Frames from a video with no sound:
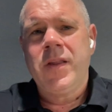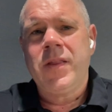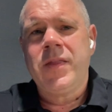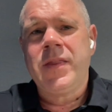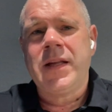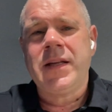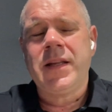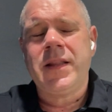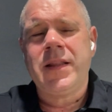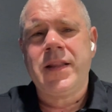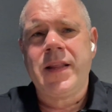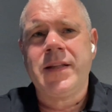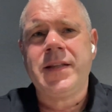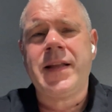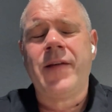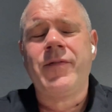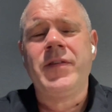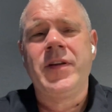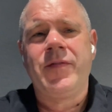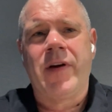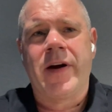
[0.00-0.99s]
They're
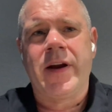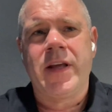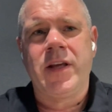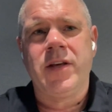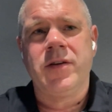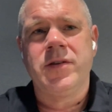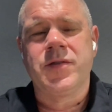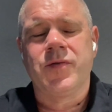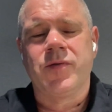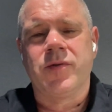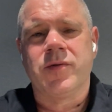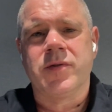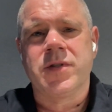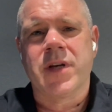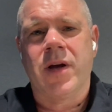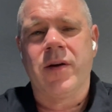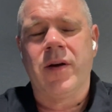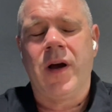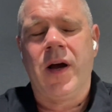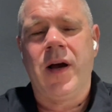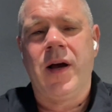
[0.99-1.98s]
definitely very useful.
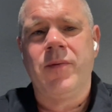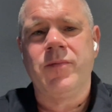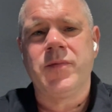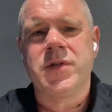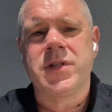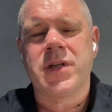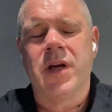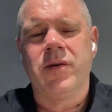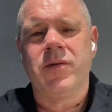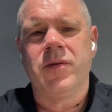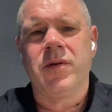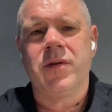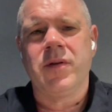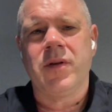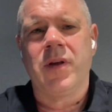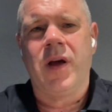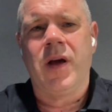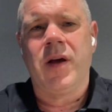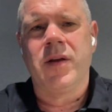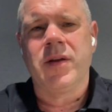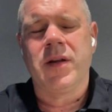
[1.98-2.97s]
So I
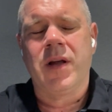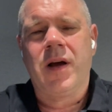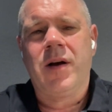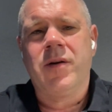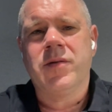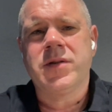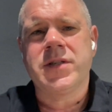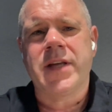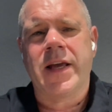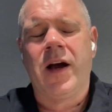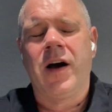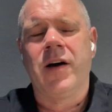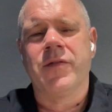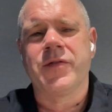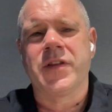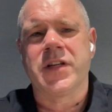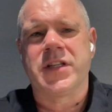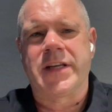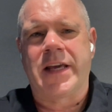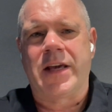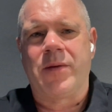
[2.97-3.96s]
would say half
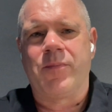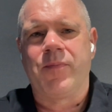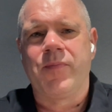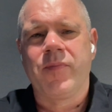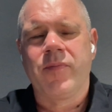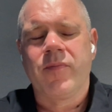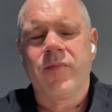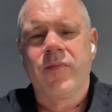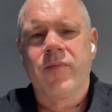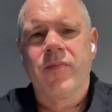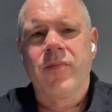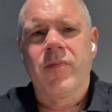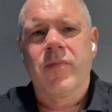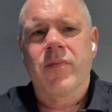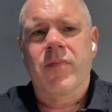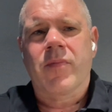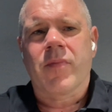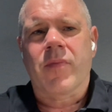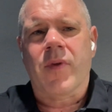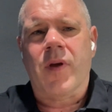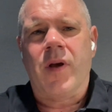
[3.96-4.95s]
the team
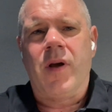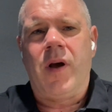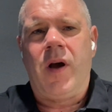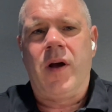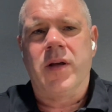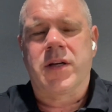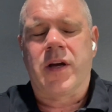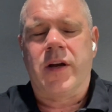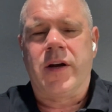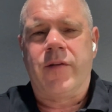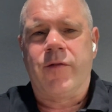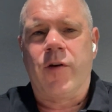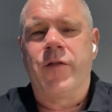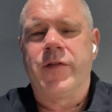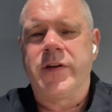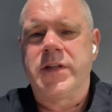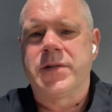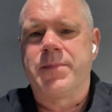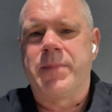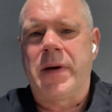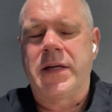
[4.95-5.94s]
are kind of
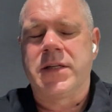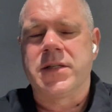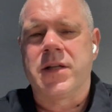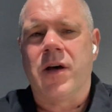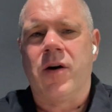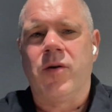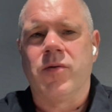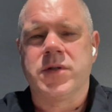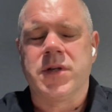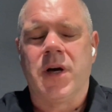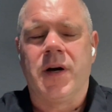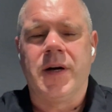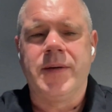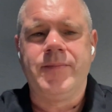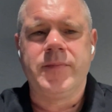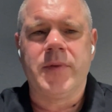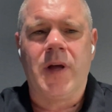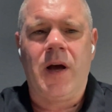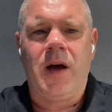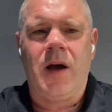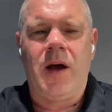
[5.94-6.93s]
office based the whole
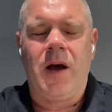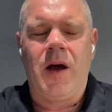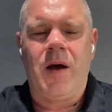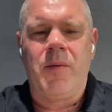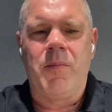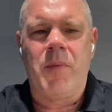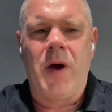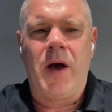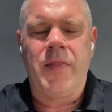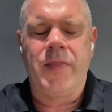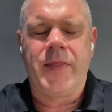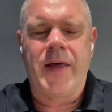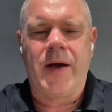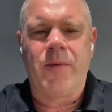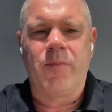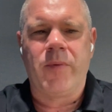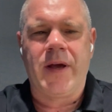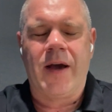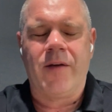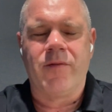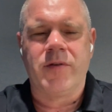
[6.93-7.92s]
time, and
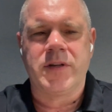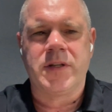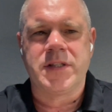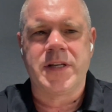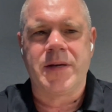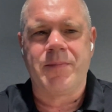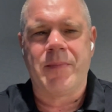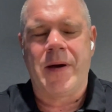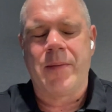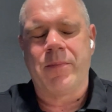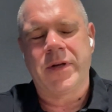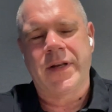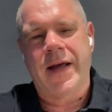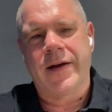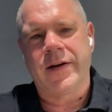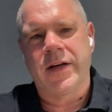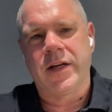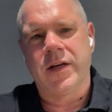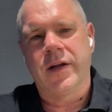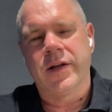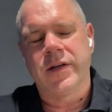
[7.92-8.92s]
then we have a team member
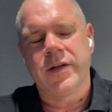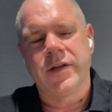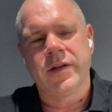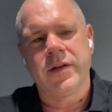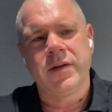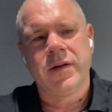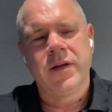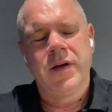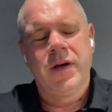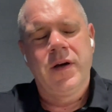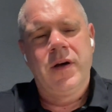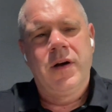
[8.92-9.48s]
down in London.